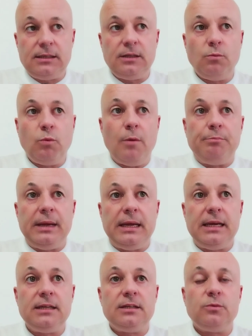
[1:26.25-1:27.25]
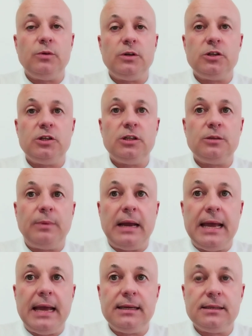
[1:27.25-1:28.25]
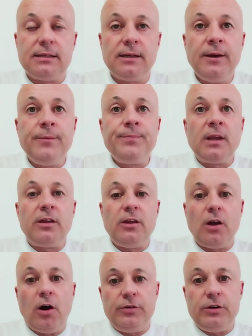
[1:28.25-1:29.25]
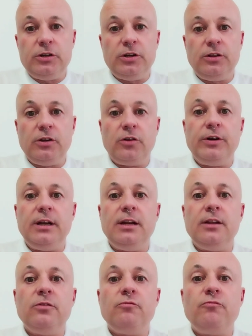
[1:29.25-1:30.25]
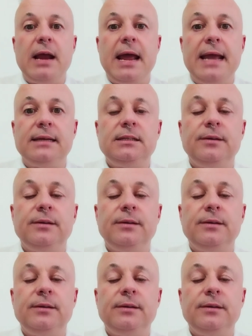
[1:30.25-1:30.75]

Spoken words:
The one piece which displays the orange and the green and the red